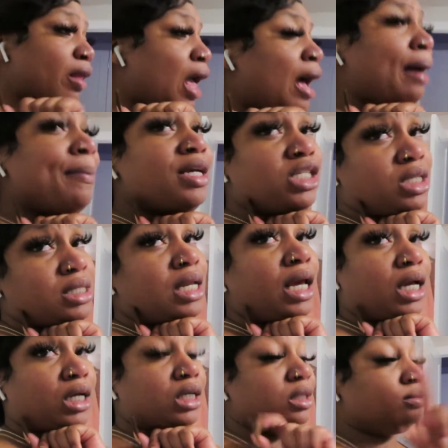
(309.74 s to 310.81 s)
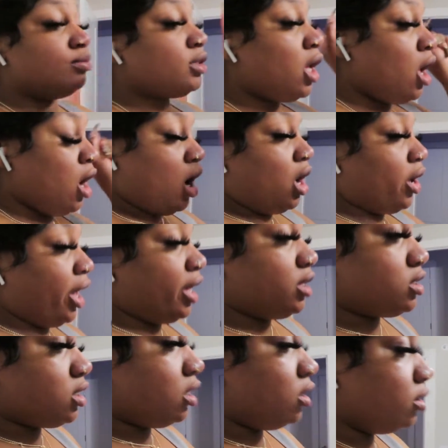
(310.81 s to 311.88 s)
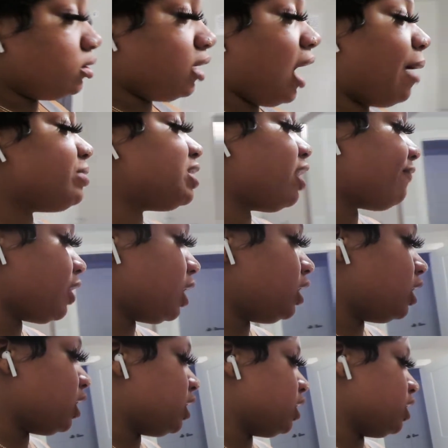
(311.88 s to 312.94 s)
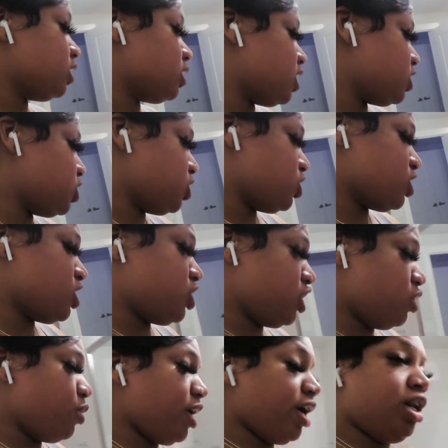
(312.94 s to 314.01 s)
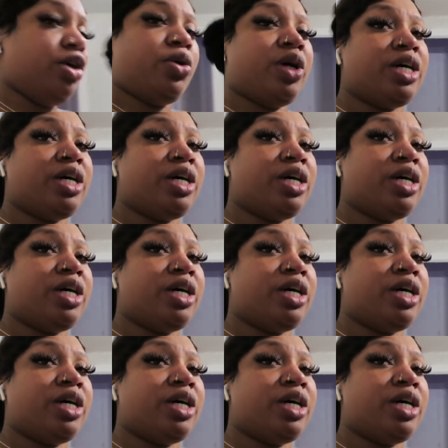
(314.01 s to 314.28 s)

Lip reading: I'd be just like her. Okay, so I was looking for her little Uggs, because she could wear her little